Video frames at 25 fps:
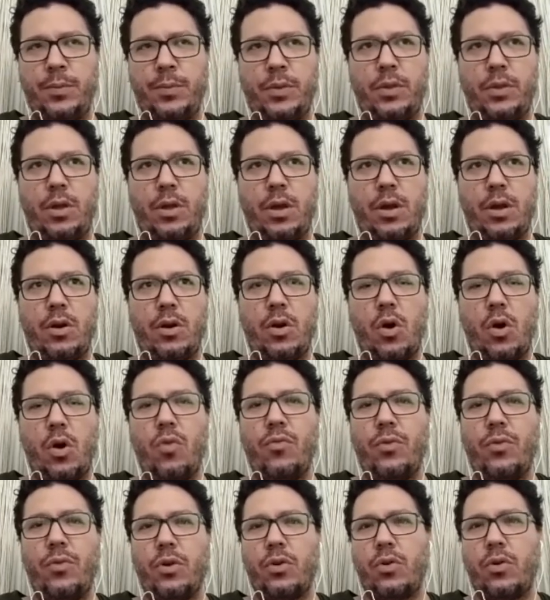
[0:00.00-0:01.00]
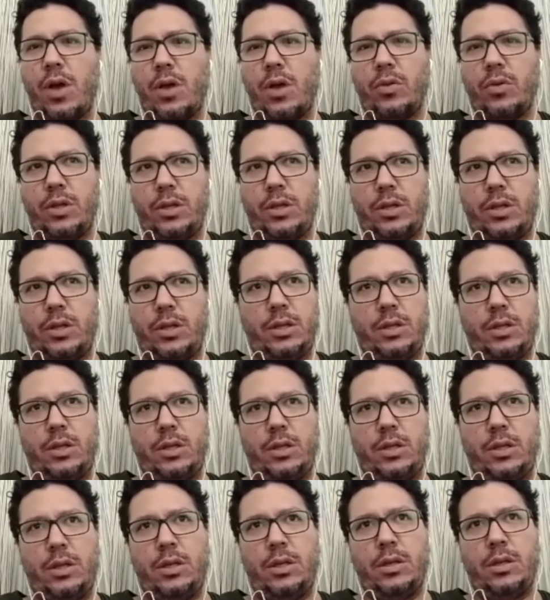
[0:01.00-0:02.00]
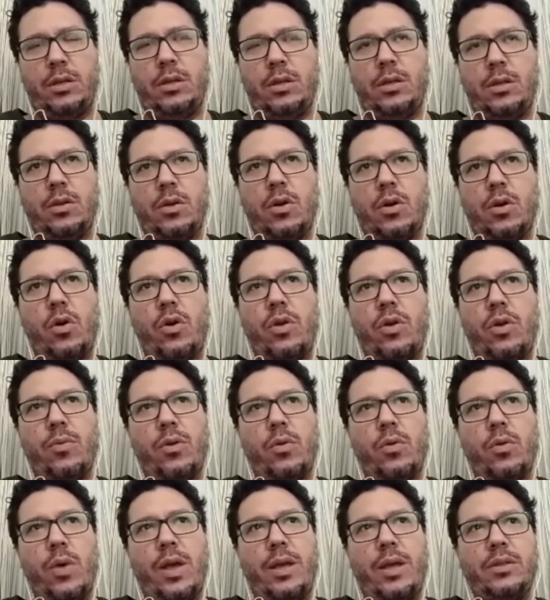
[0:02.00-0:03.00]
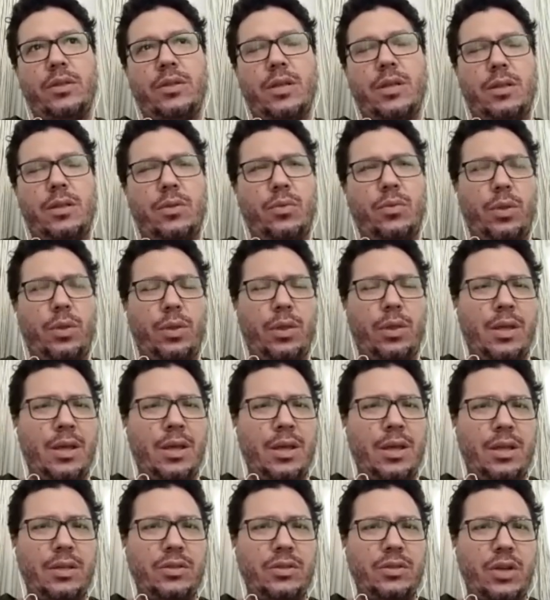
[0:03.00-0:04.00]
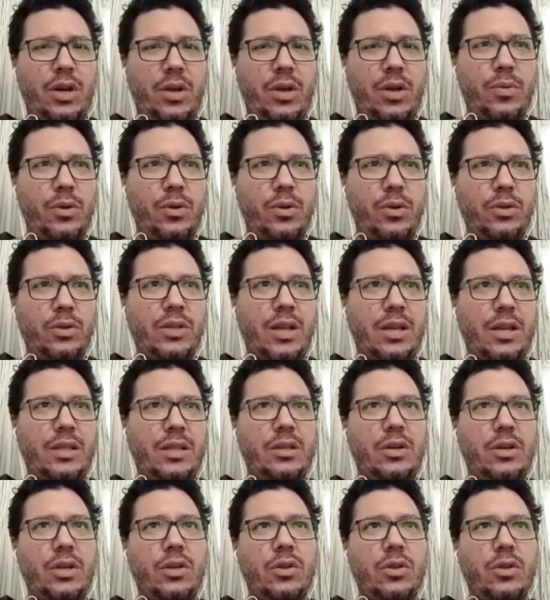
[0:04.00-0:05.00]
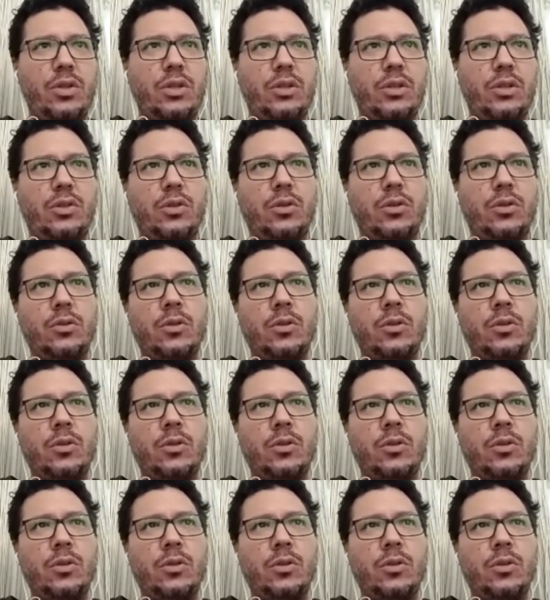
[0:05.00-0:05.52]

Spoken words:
They are overcrowded in horrible ways and with terrible sanitary conditions.